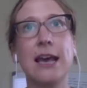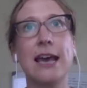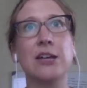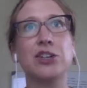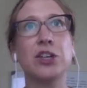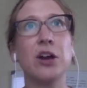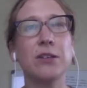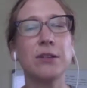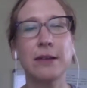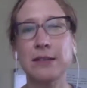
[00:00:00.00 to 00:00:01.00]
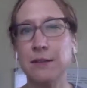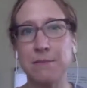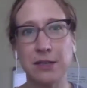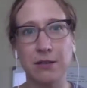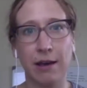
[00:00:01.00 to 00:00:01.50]
and she also had some
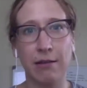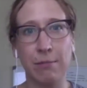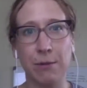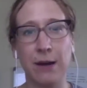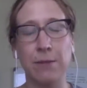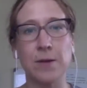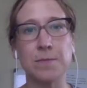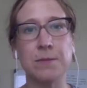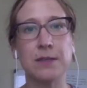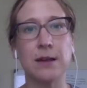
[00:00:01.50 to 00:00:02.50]
mental health problems,